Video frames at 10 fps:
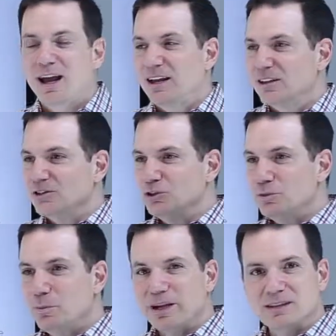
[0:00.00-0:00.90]
And the
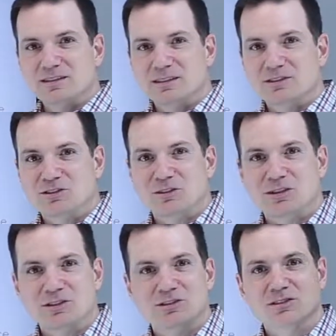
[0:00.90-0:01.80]
2 biggest
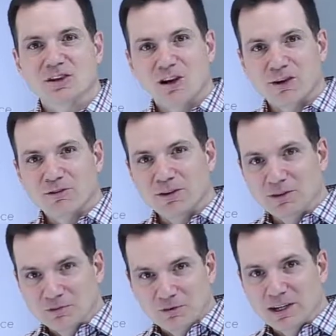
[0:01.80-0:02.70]
concerns are
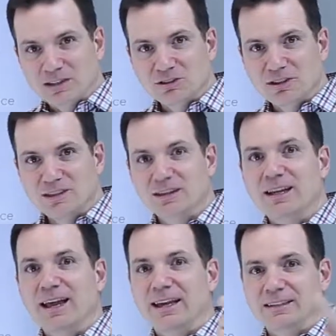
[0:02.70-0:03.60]
inflation
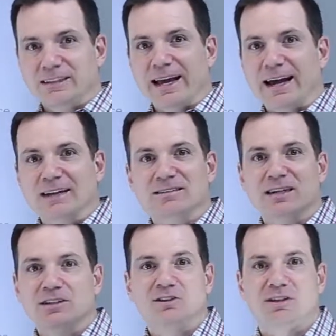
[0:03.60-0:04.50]
and
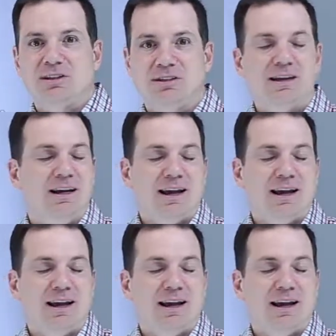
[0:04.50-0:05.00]
taxation.